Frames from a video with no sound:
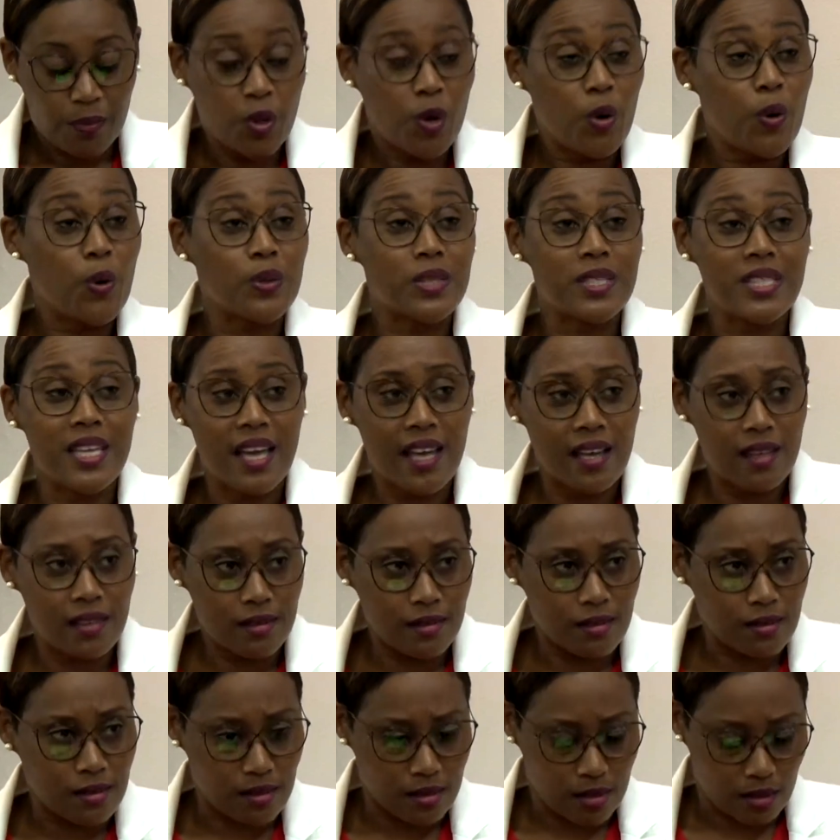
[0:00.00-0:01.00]

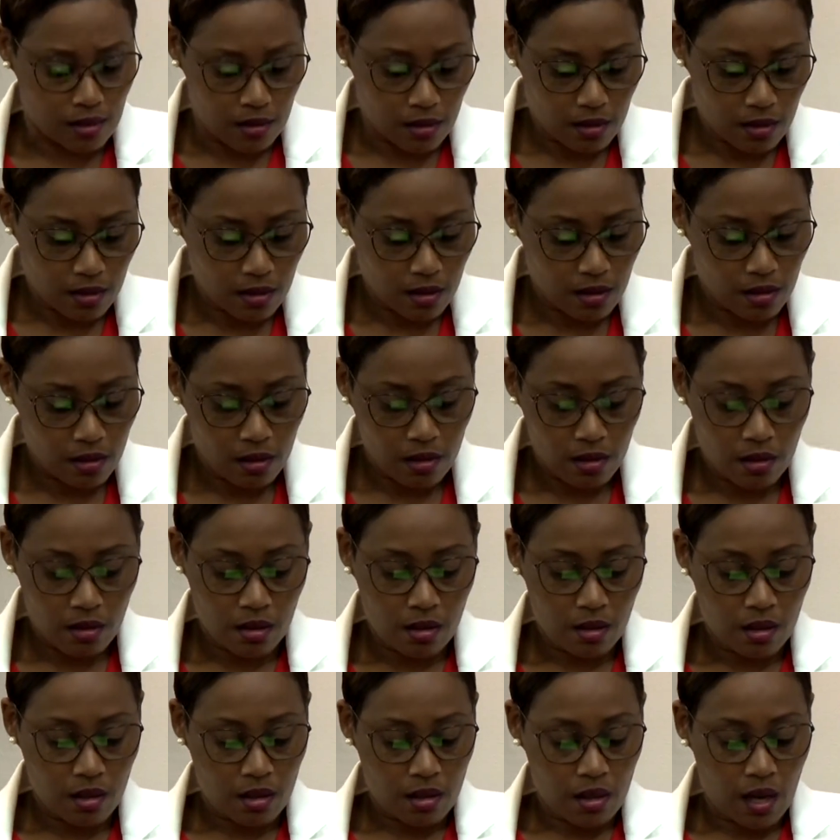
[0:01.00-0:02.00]
hotels,
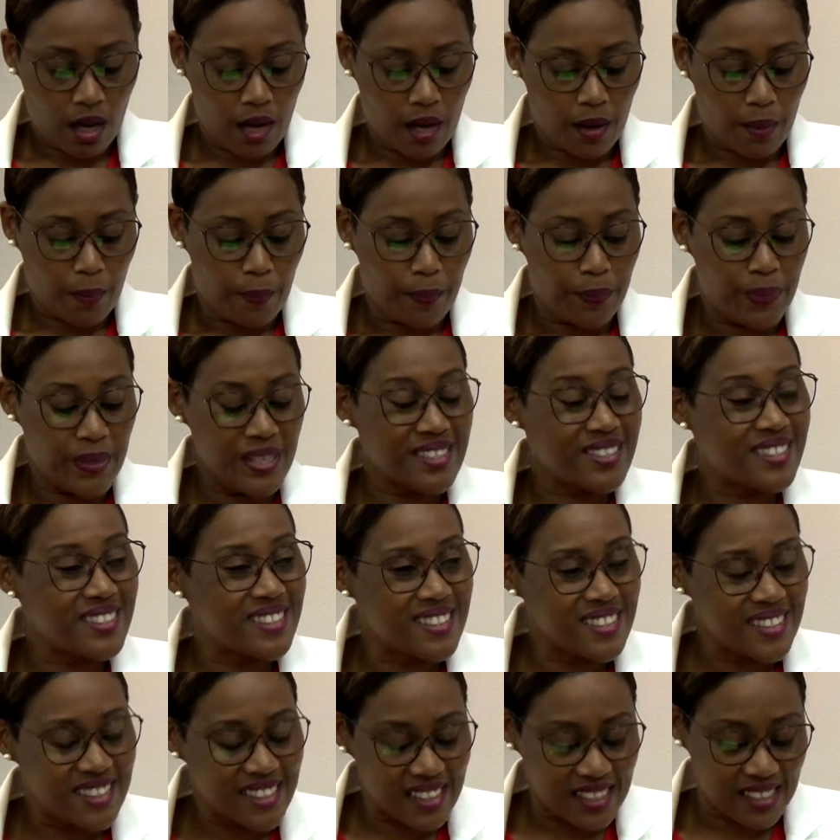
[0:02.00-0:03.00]

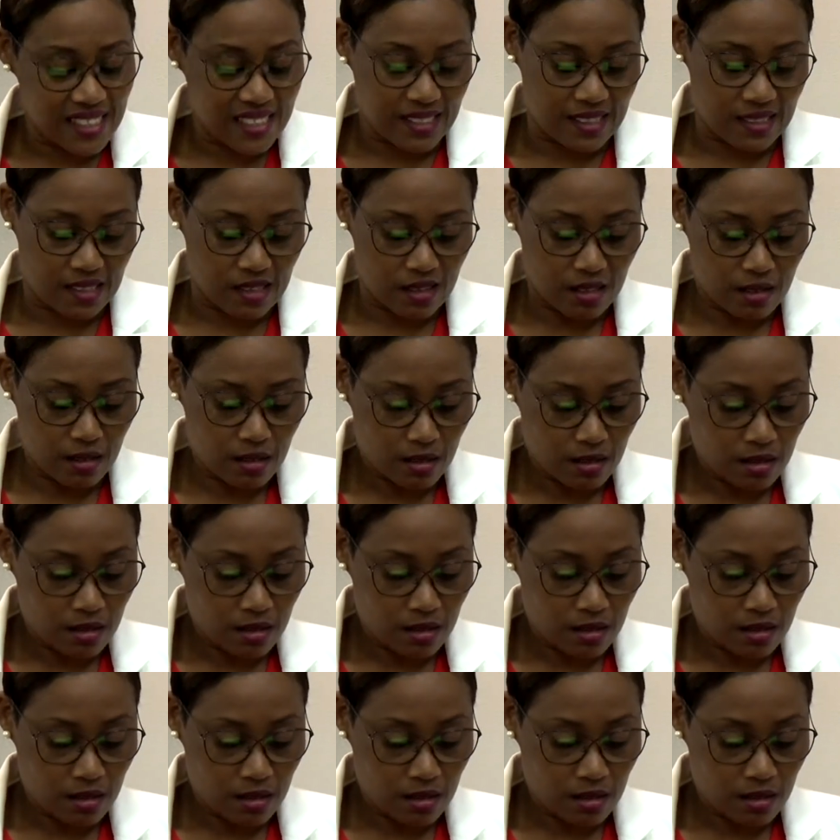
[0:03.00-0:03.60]
businesses.